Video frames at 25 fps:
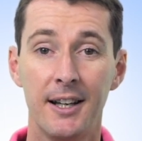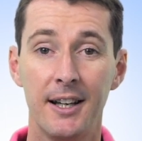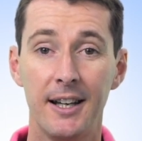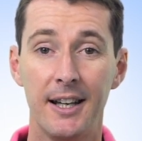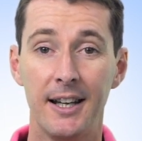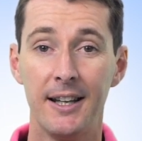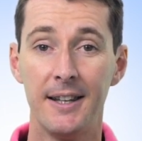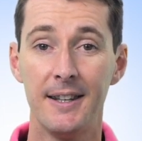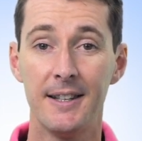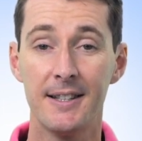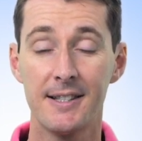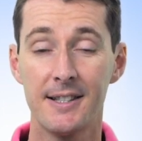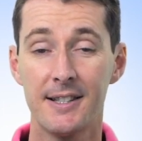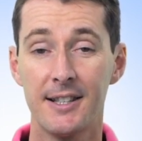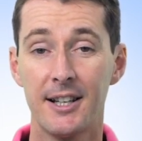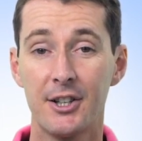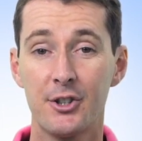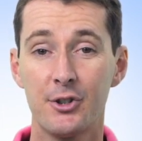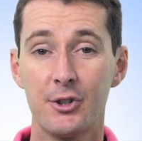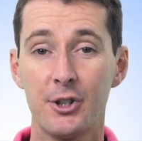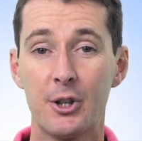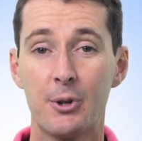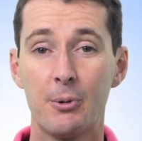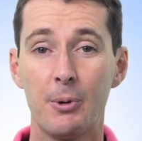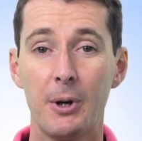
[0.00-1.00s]
And this is
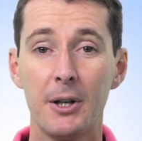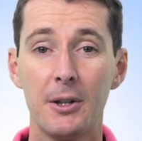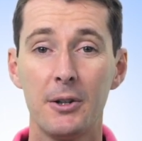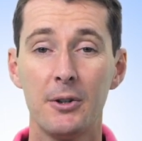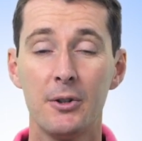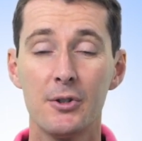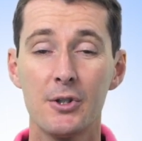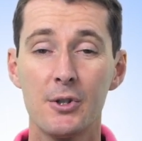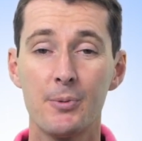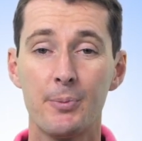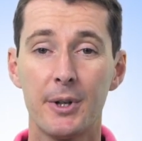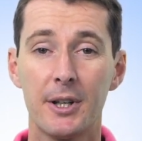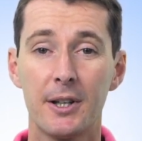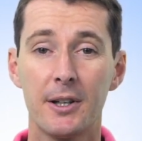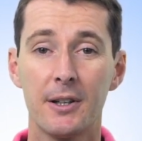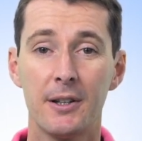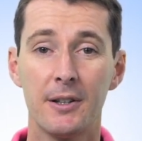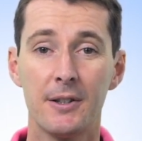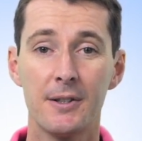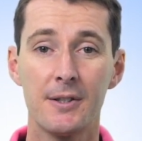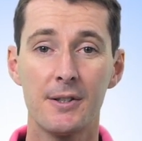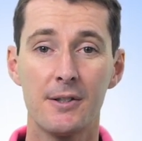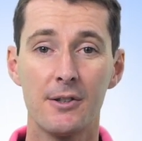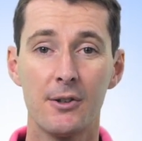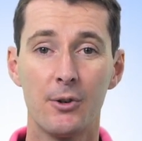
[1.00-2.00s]
actually great news
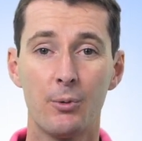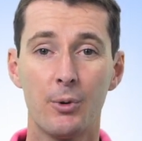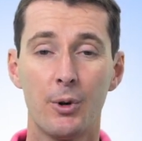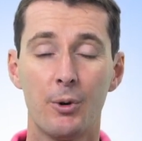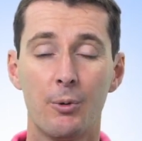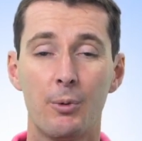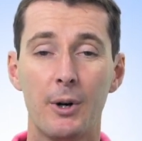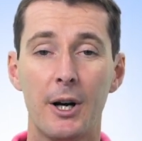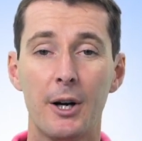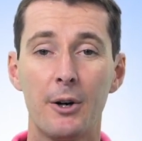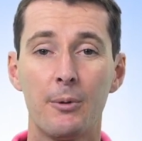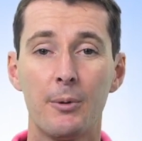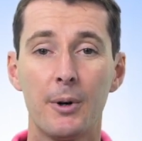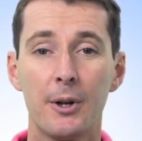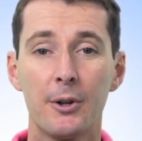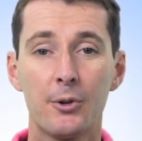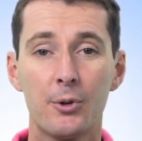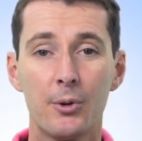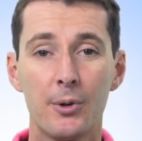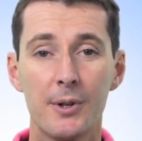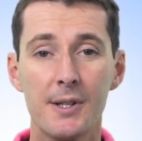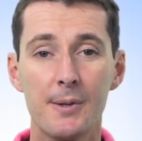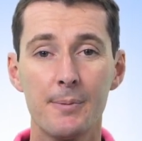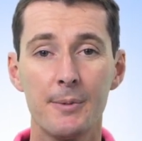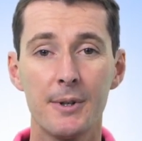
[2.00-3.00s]
because uh, we're right around
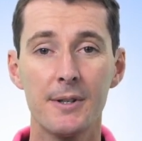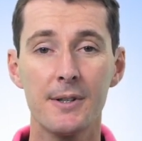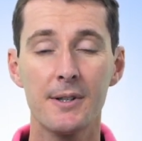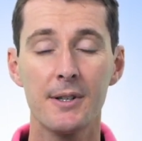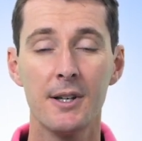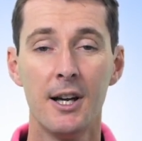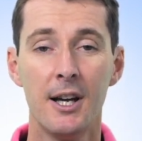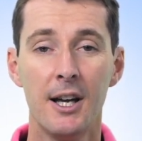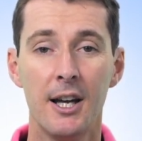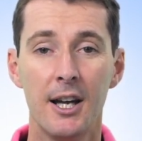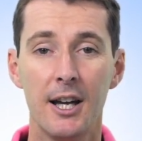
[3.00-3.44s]
Christmas.